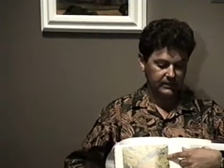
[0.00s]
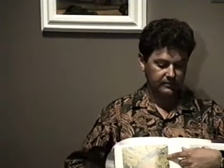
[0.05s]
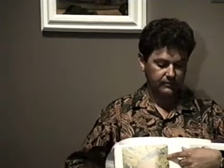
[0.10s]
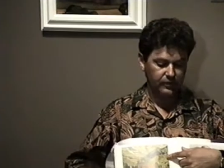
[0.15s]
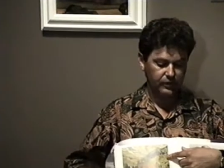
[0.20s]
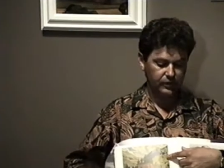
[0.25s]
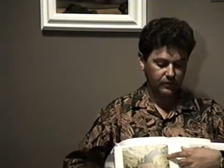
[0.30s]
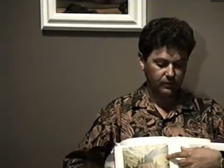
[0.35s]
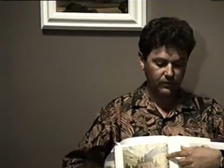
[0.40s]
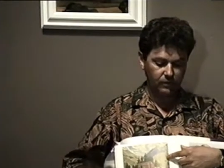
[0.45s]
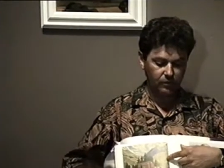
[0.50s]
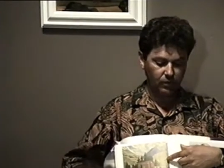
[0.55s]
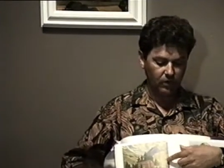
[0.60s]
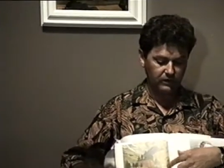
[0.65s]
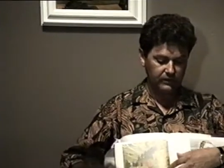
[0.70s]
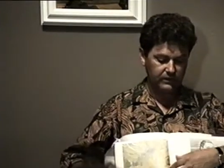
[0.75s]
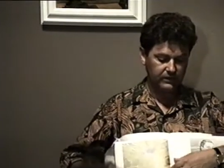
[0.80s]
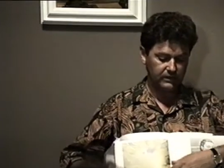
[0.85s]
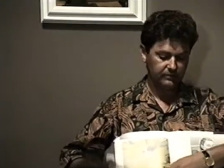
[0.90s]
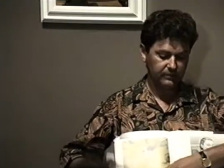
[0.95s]
exhibition. We
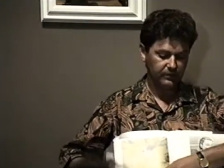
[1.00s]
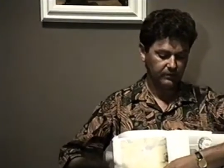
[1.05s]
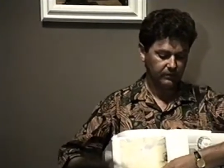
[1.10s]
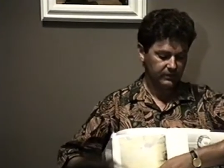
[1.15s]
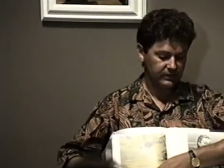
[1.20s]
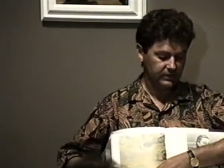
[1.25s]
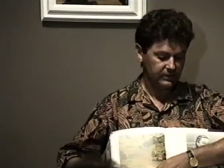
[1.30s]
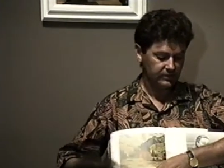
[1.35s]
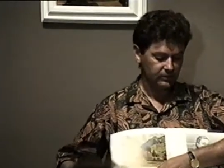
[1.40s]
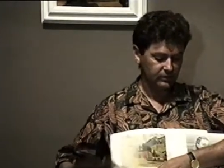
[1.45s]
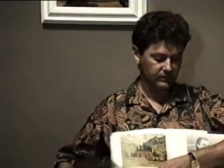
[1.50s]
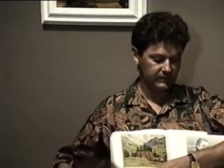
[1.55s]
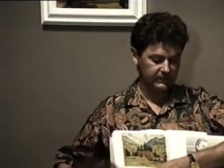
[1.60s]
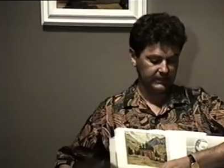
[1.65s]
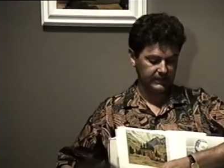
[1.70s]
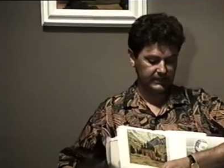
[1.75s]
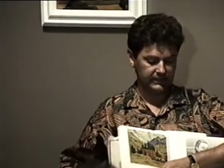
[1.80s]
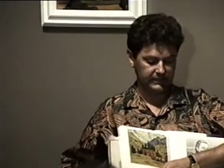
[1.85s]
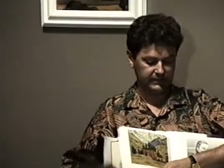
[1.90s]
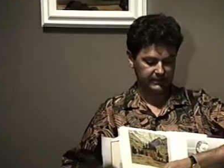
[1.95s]
wanted it, but we just
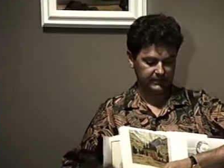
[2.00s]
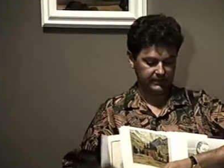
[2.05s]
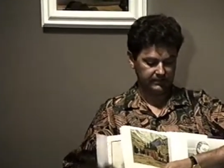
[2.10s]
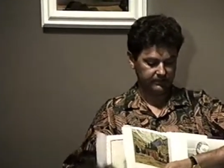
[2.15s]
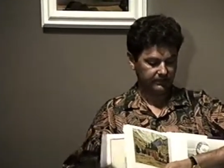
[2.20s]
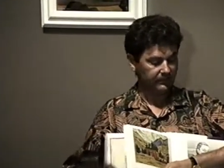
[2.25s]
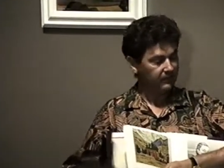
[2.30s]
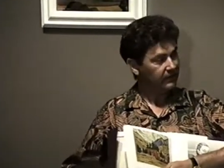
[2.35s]
couldn't get it.